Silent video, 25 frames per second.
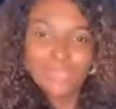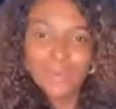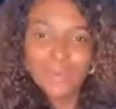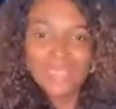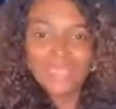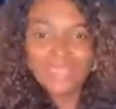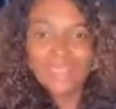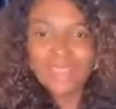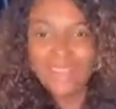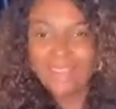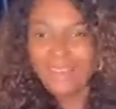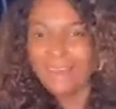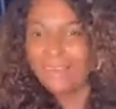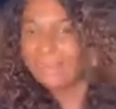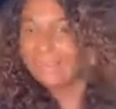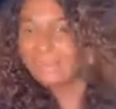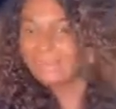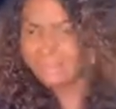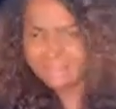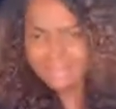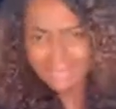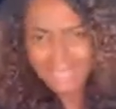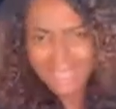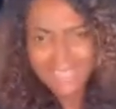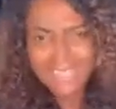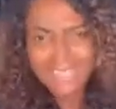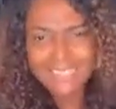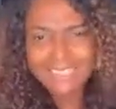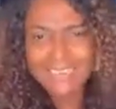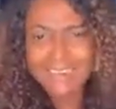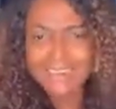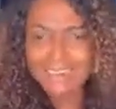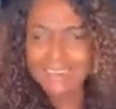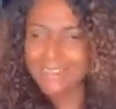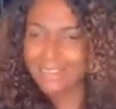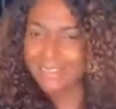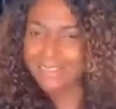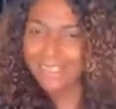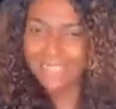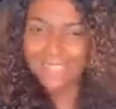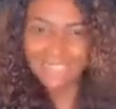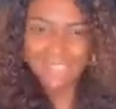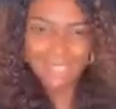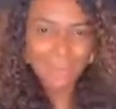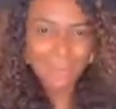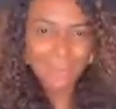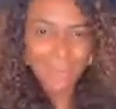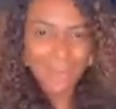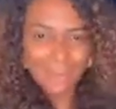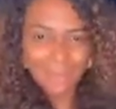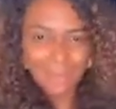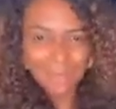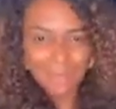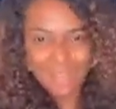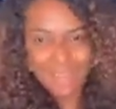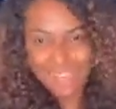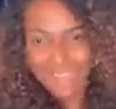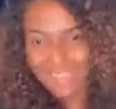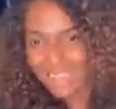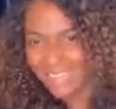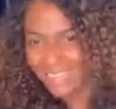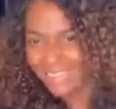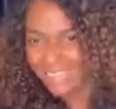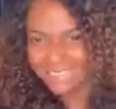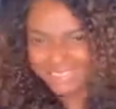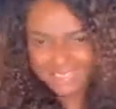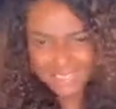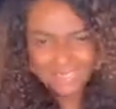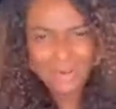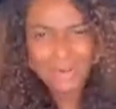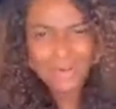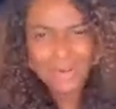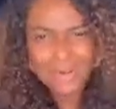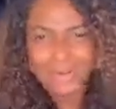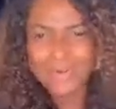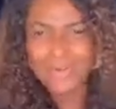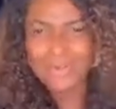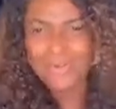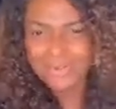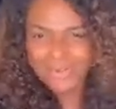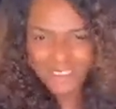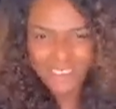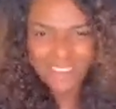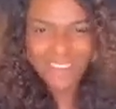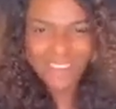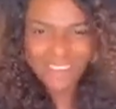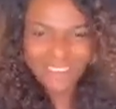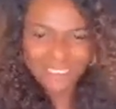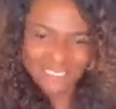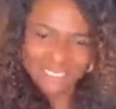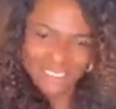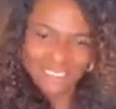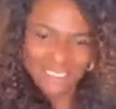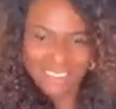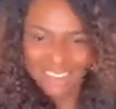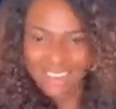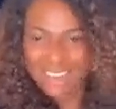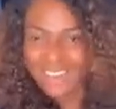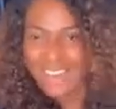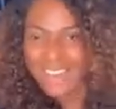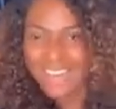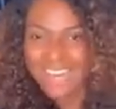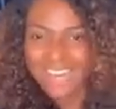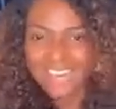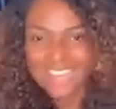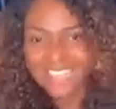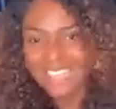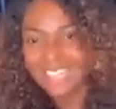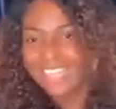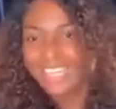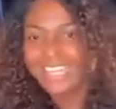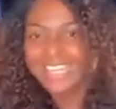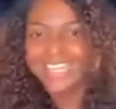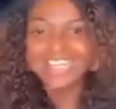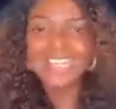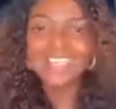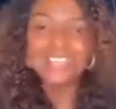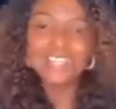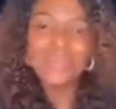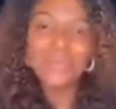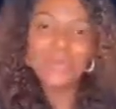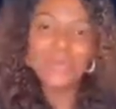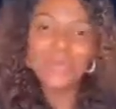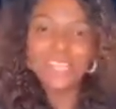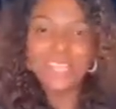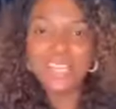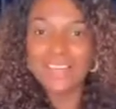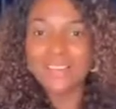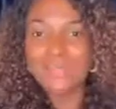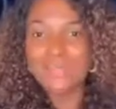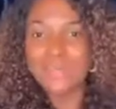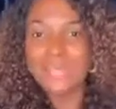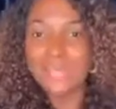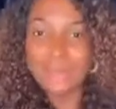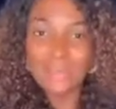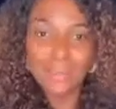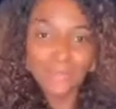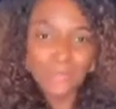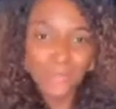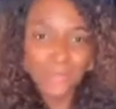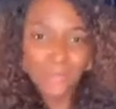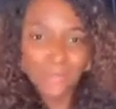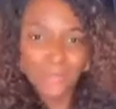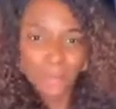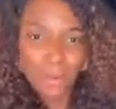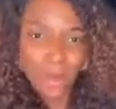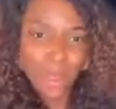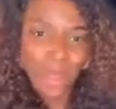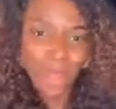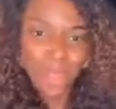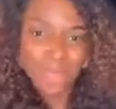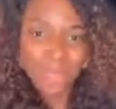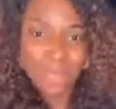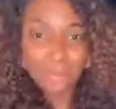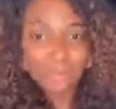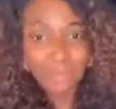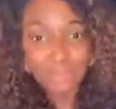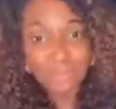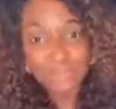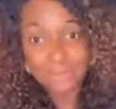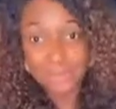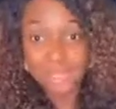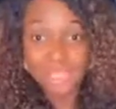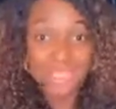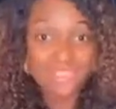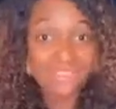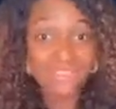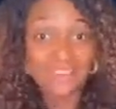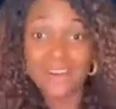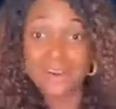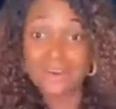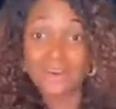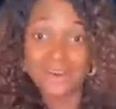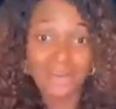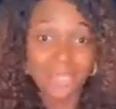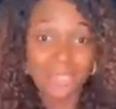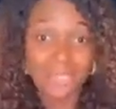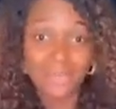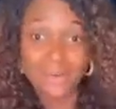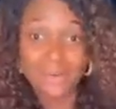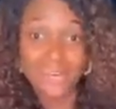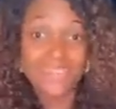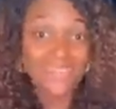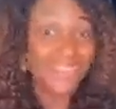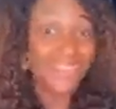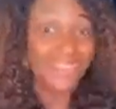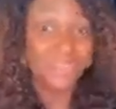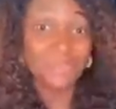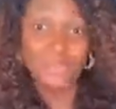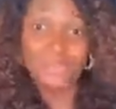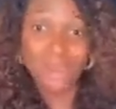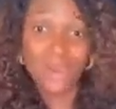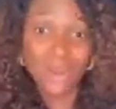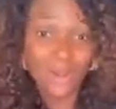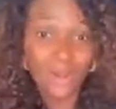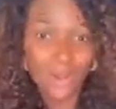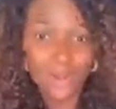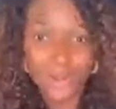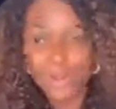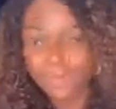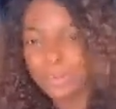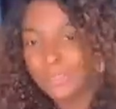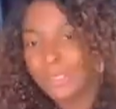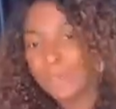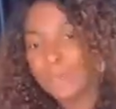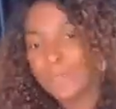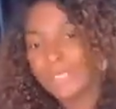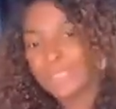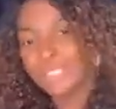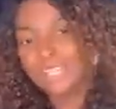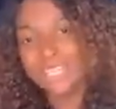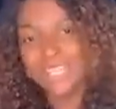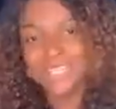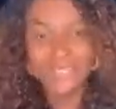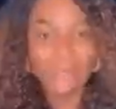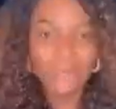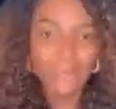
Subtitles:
his house, nice apartment, very clean guy. So he gave me a bottle of wine. I was drinking non-alcoholic. I don't do alcohol, so I was taking the